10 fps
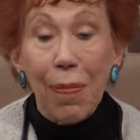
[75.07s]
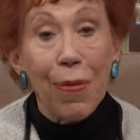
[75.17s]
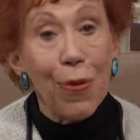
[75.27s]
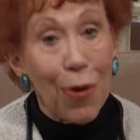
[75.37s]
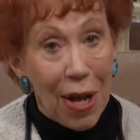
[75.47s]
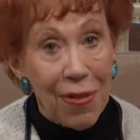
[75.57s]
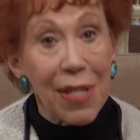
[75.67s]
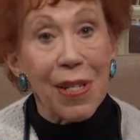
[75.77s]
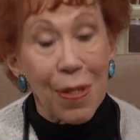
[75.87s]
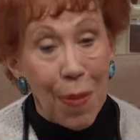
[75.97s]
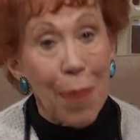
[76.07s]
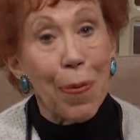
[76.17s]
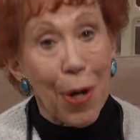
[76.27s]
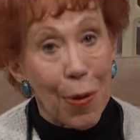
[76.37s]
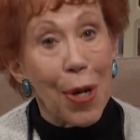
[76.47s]
you know, "This is my
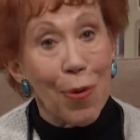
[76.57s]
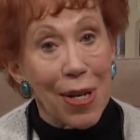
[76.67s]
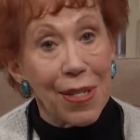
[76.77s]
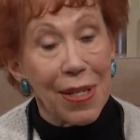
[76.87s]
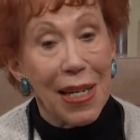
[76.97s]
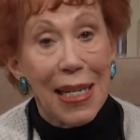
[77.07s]
prayer request.